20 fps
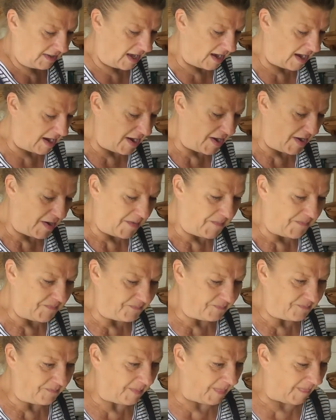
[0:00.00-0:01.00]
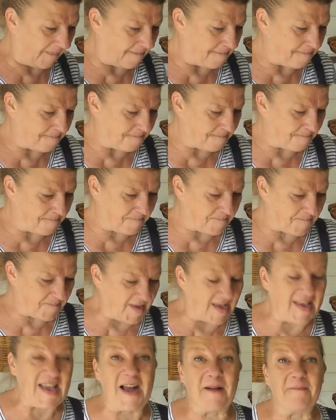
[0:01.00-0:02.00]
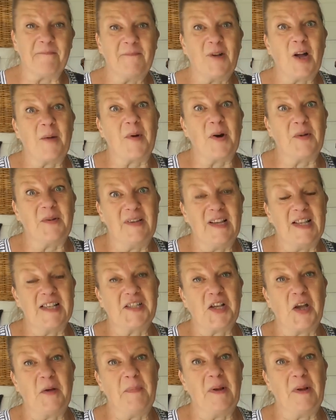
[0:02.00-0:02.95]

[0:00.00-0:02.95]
Um, yeah, come on, let's go